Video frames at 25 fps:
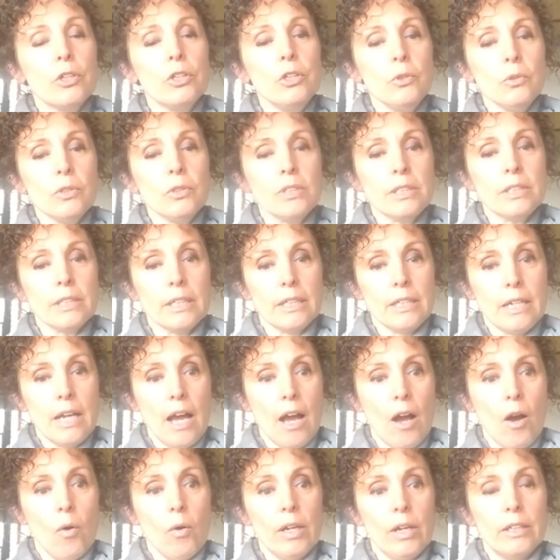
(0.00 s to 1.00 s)
using
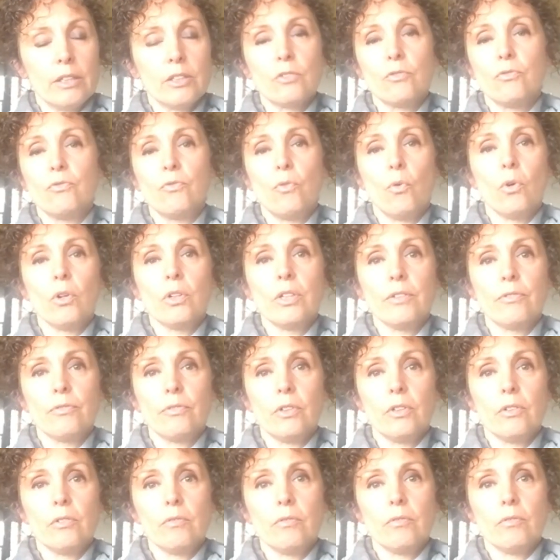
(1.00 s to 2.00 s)
now is four
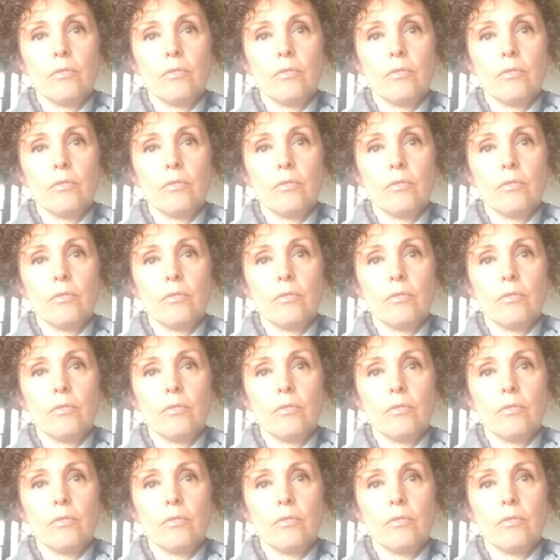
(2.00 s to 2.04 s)
different